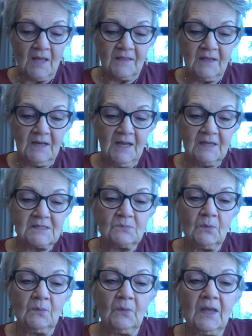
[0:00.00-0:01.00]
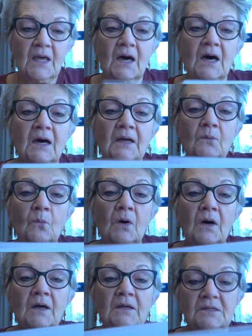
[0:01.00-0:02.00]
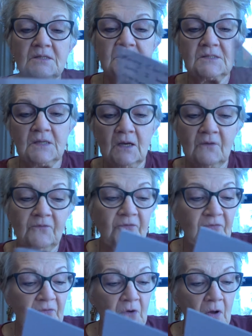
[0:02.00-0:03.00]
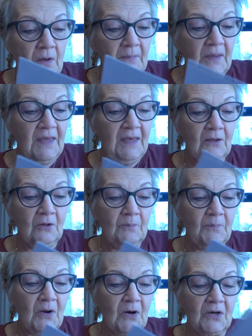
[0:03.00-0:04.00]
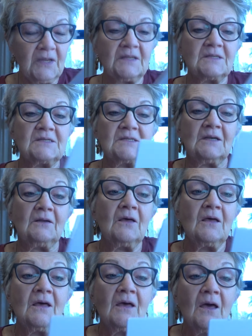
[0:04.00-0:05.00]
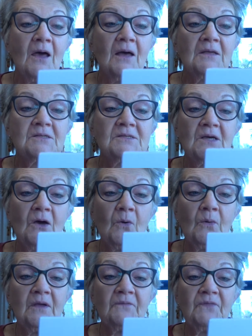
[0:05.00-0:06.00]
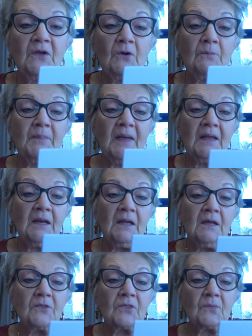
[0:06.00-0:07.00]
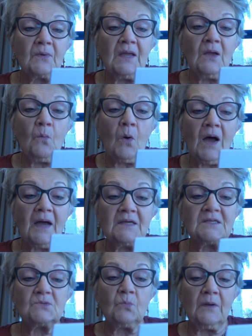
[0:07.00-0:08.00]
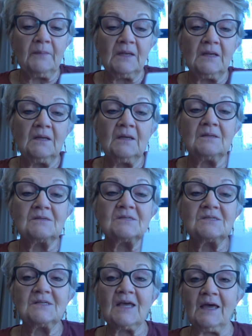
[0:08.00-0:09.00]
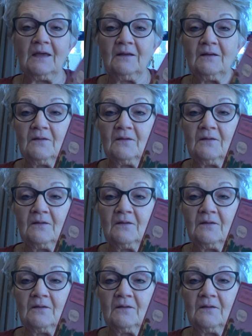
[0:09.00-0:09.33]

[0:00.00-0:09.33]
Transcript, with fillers: The next one we got was from Gail Parkinson. So, if there had been three wise women instead.